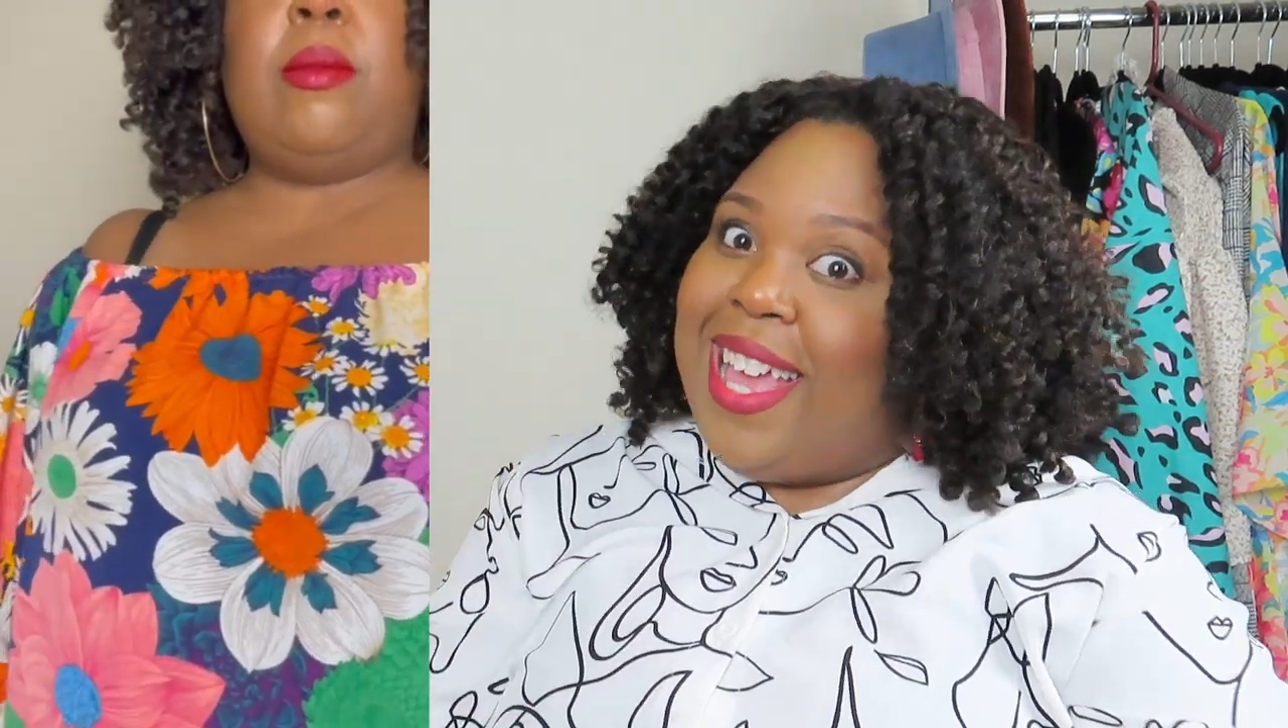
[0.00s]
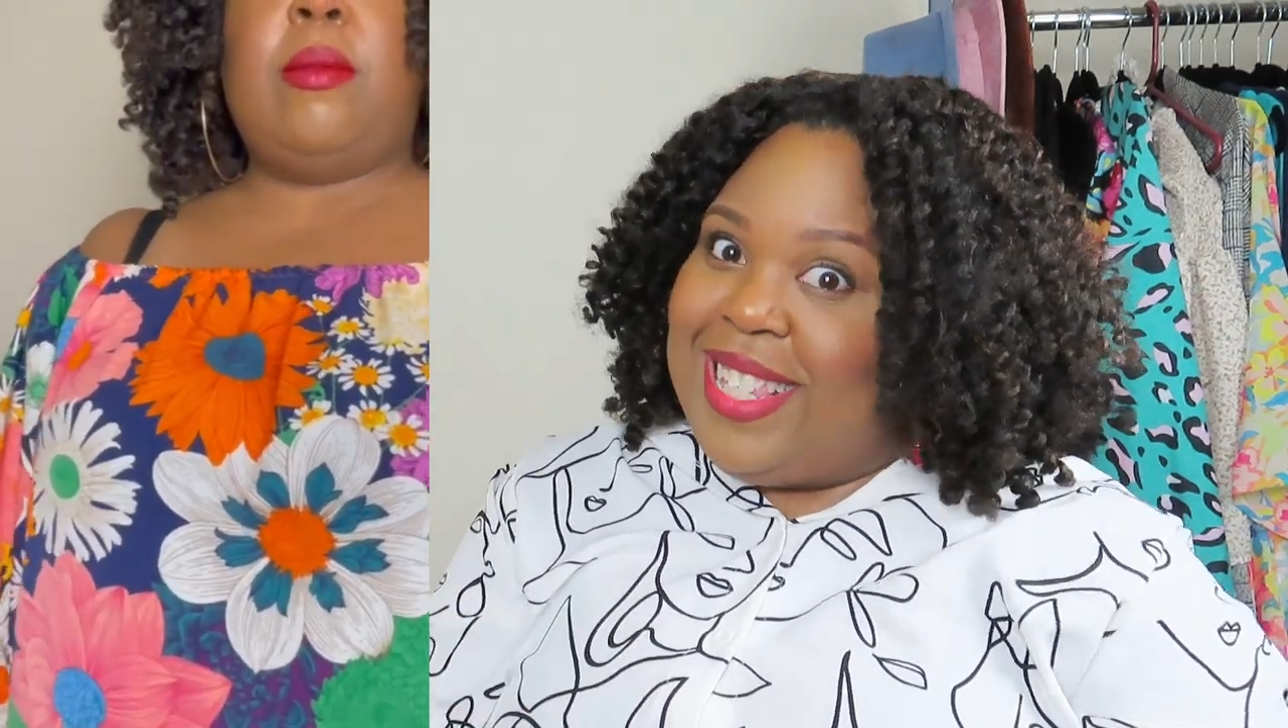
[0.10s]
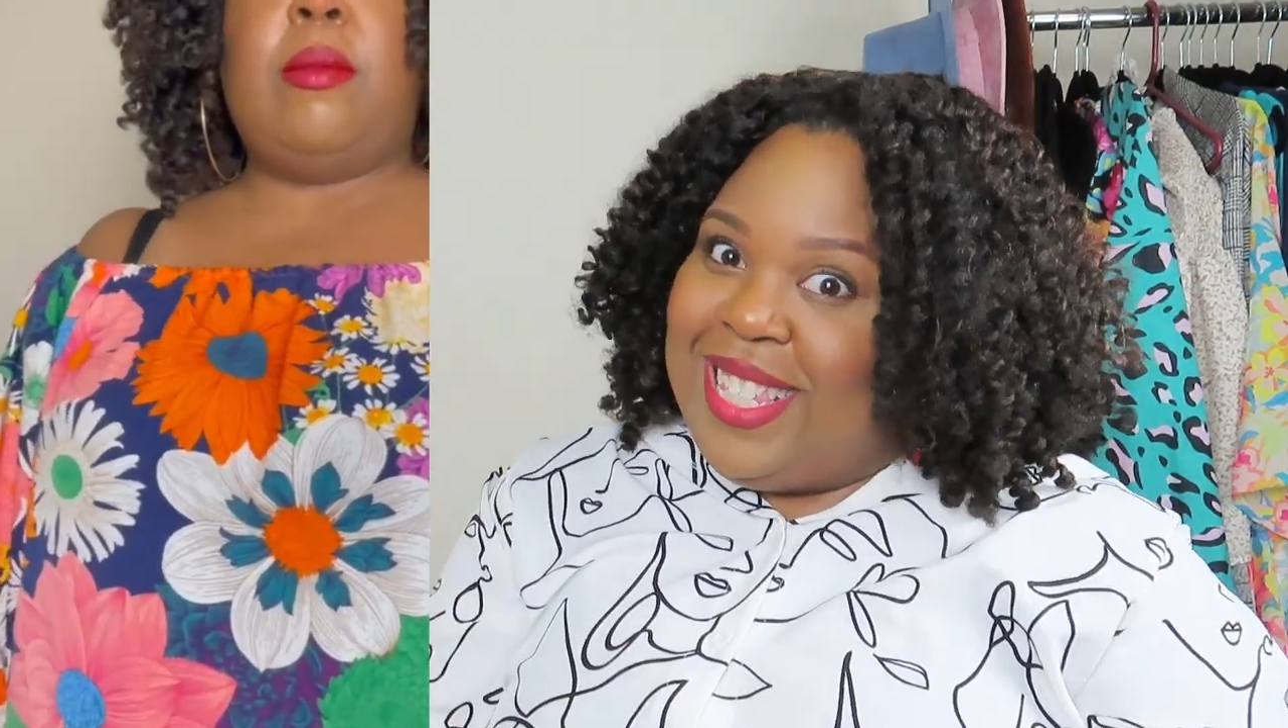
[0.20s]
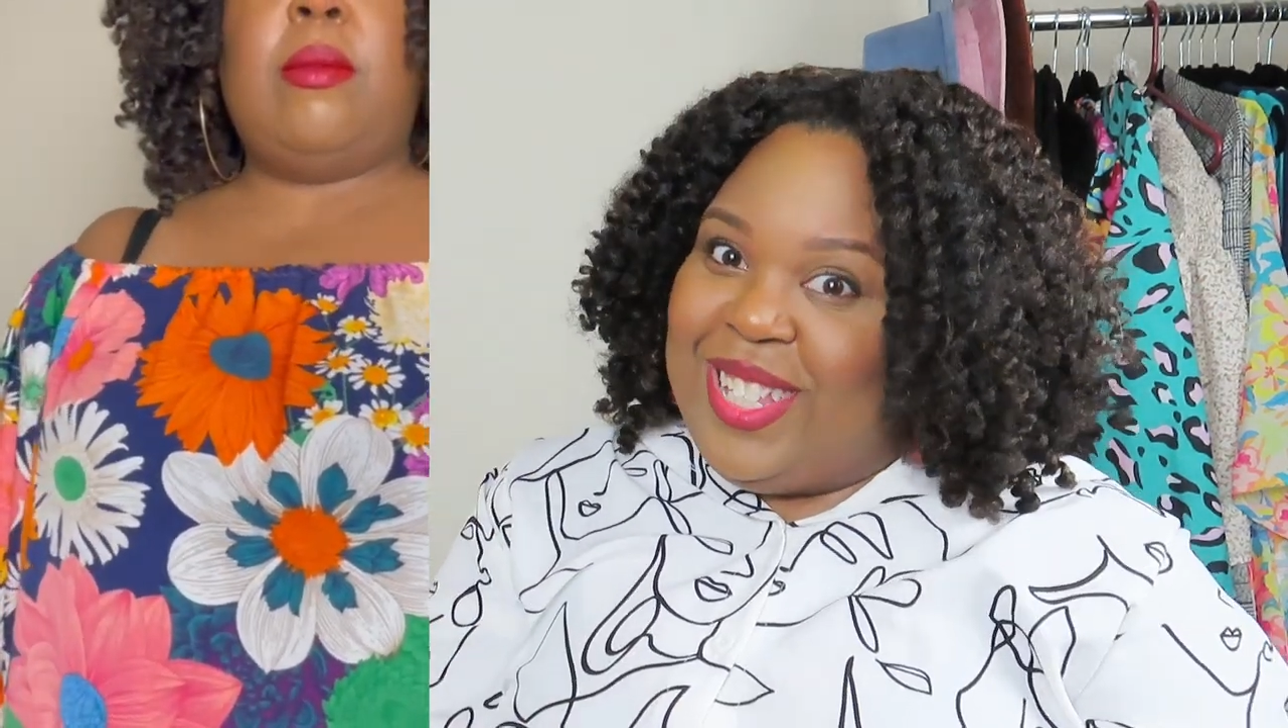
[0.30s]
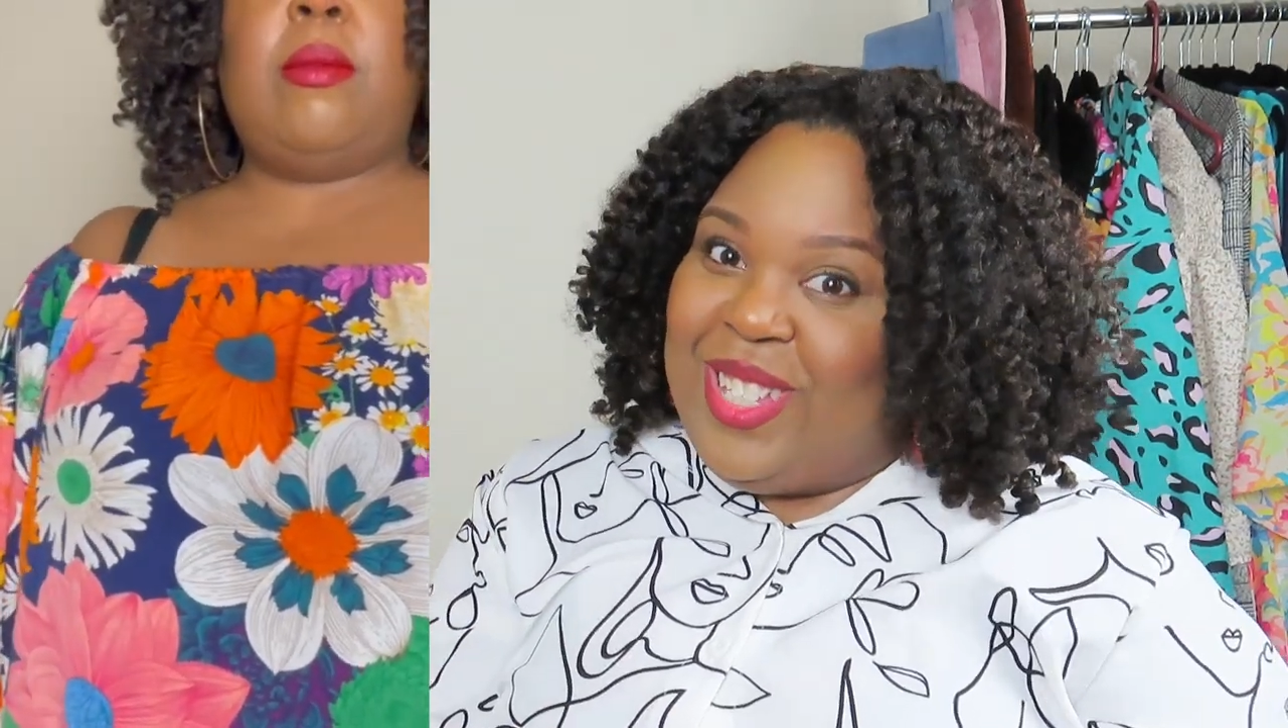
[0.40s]

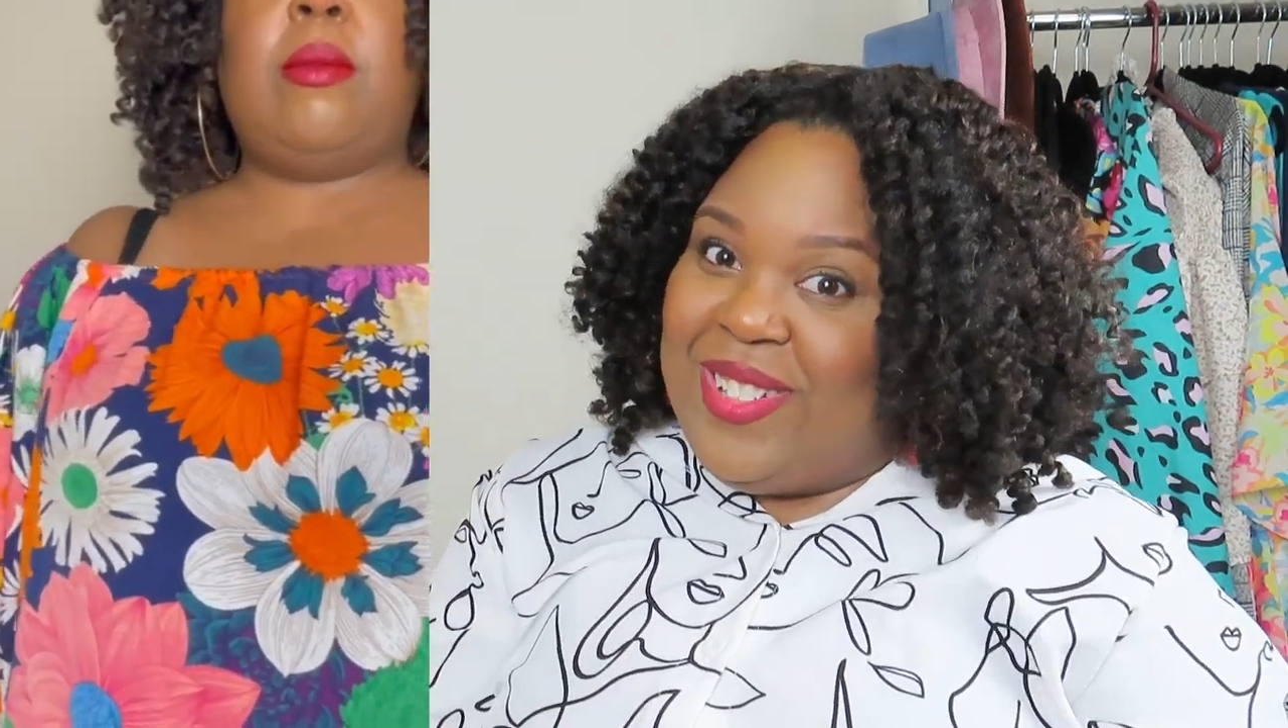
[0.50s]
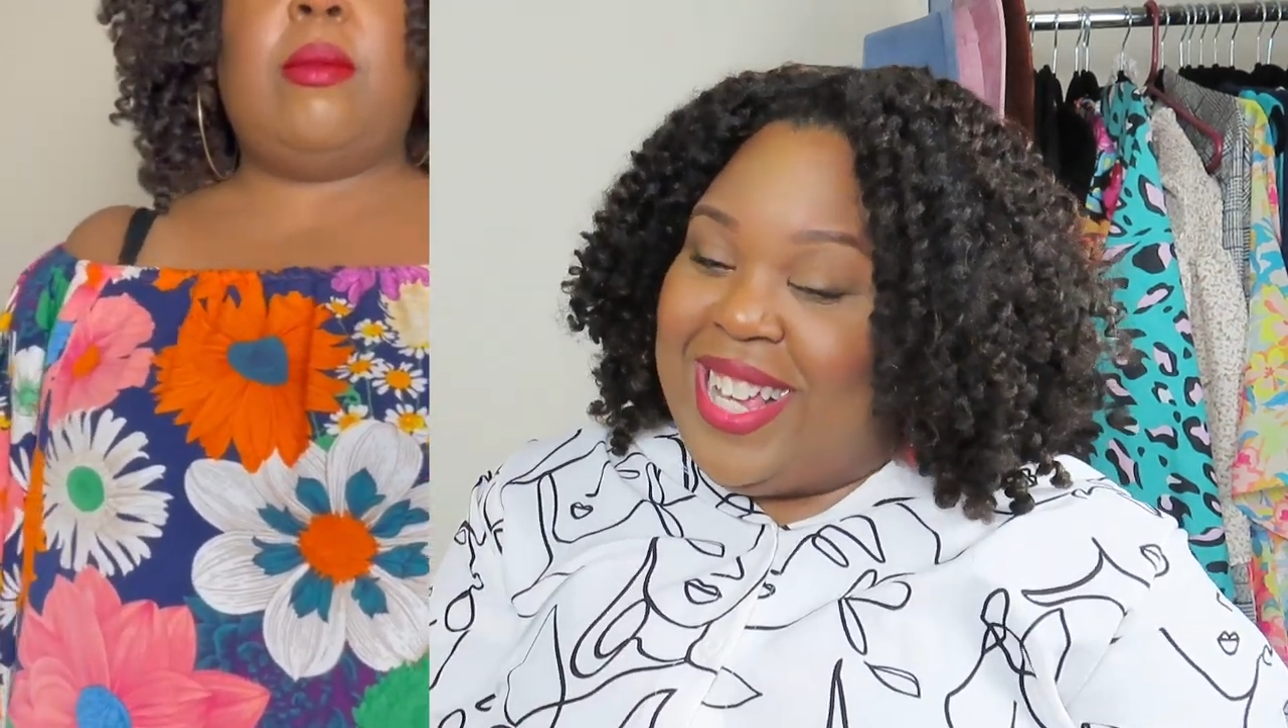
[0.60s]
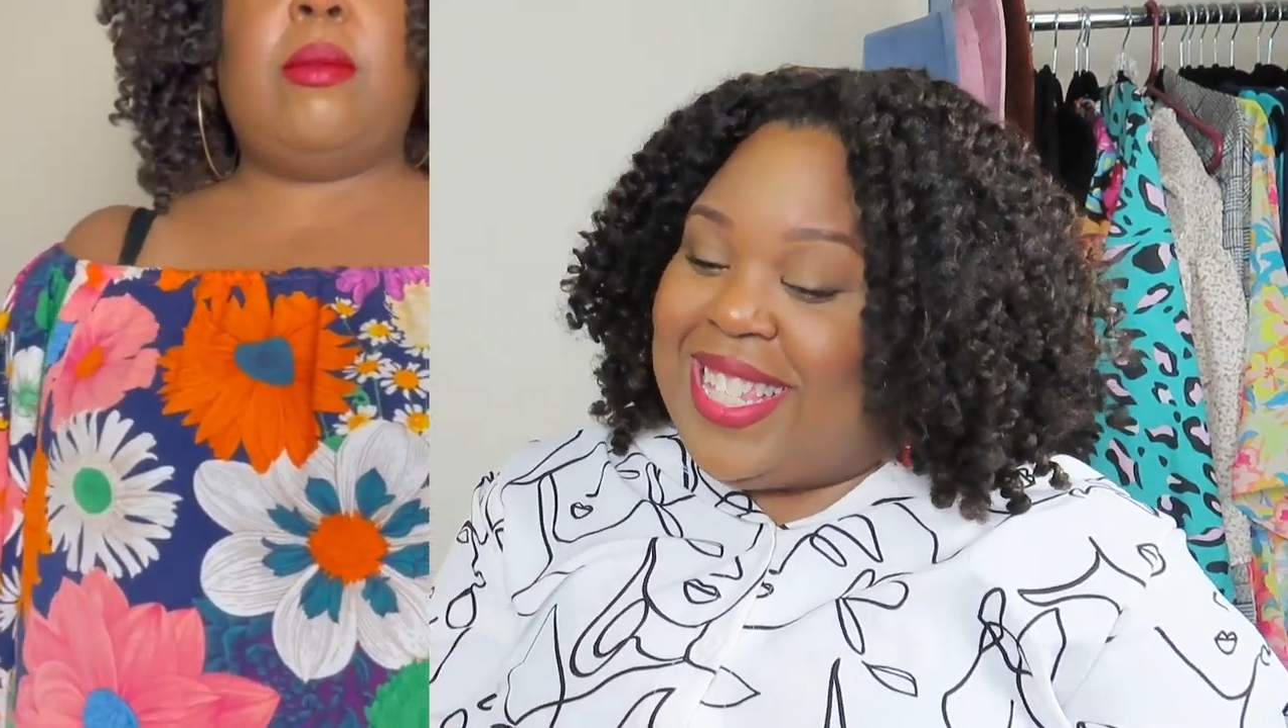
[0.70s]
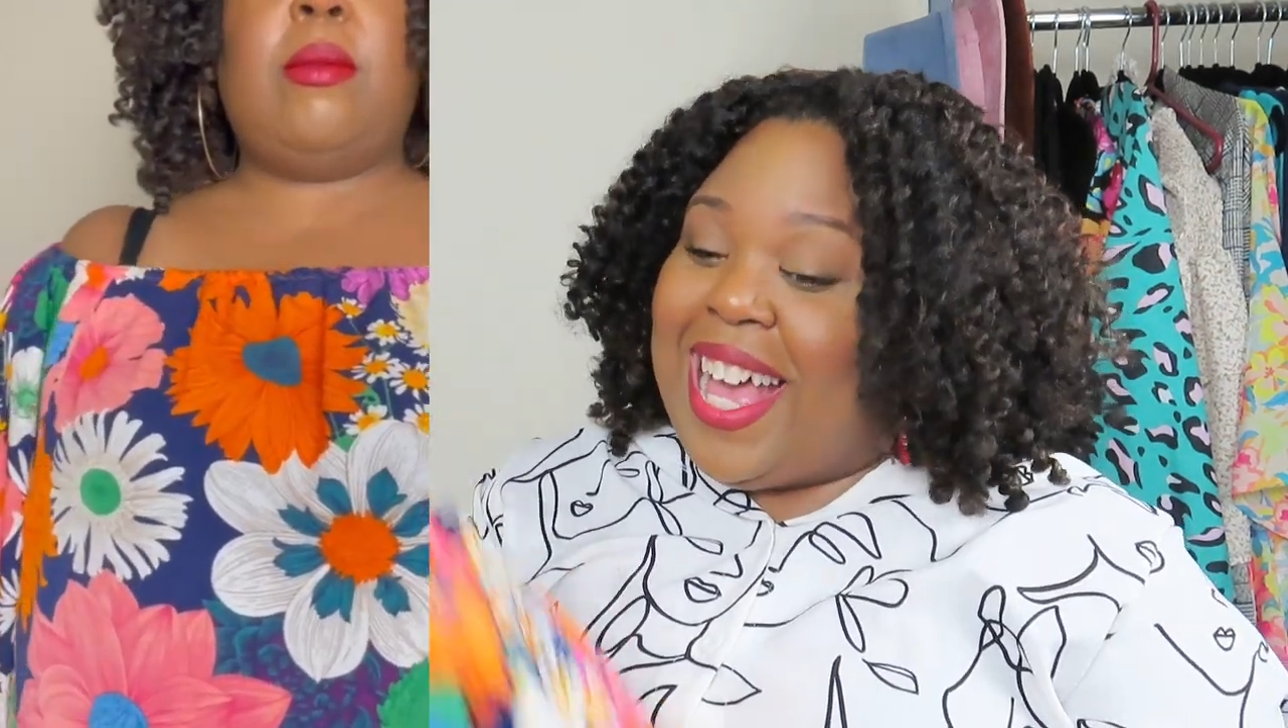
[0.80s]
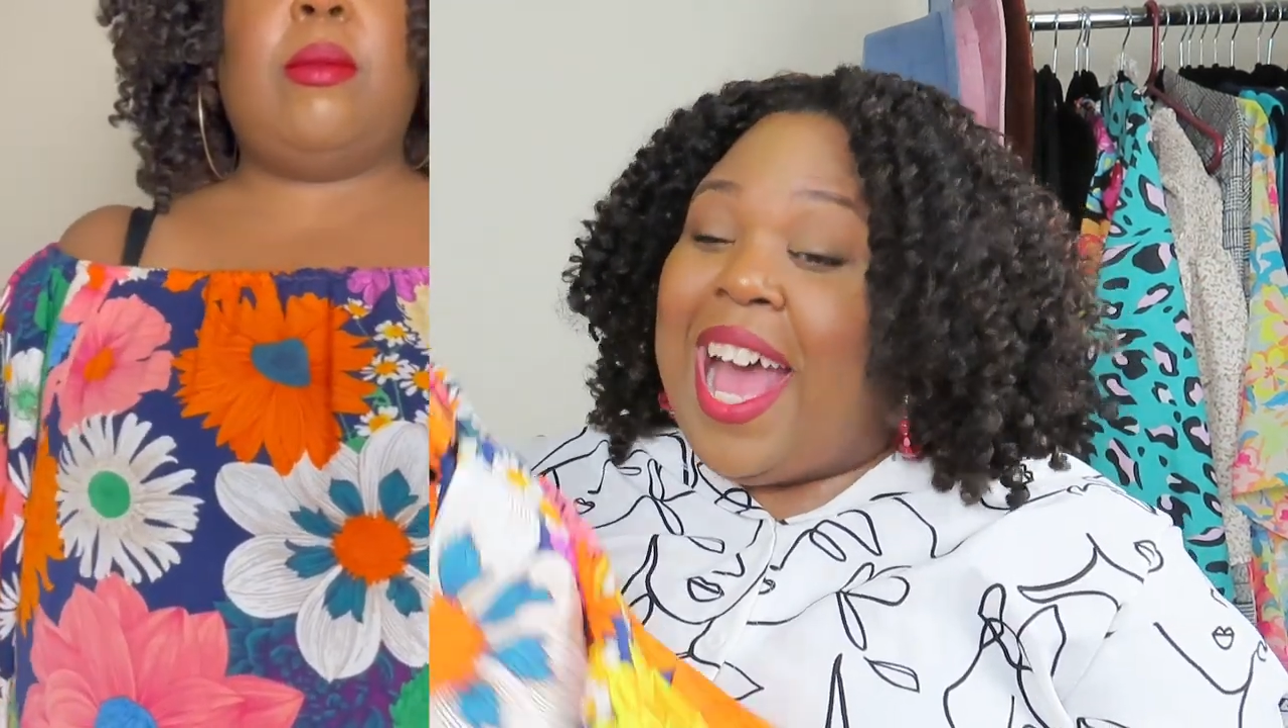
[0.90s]
excellent dress.